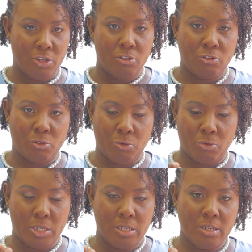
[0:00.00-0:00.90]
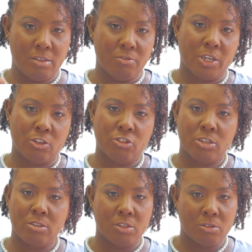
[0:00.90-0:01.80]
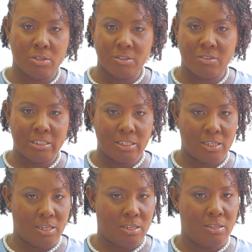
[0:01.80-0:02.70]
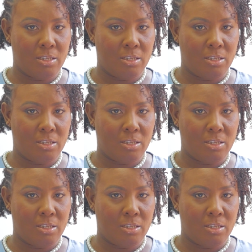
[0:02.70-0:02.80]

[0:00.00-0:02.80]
So the infection is not going to stay there.